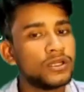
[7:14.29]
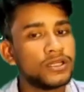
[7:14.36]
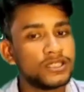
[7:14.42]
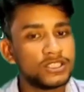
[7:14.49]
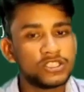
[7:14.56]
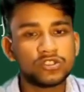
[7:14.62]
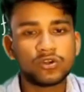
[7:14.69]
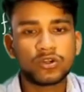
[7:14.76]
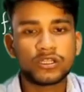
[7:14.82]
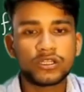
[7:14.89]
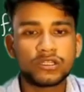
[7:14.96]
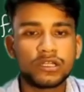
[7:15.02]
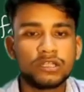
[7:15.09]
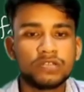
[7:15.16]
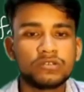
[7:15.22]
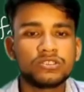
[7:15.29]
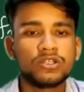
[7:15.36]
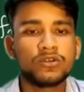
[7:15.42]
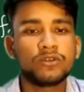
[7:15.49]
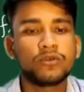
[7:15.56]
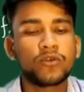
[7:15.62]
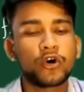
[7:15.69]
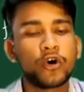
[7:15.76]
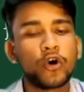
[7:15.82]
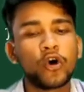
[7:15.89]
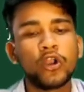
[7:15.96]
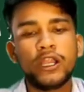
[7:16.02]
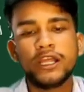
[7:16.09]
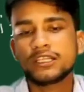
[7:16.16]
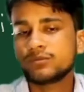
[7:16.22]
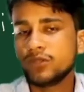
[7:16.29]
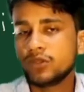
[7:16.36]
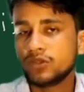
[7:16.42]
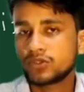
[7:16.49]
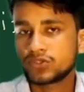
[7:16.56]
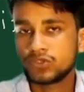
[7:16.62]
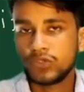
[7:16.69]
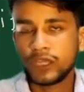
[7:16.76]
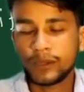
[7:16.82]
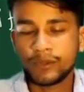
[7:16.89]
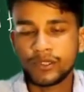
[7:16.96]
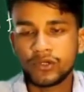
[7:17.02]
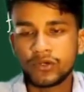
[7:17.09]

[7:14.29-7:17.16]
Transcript: is not equal to 0 for all x belongs to AB.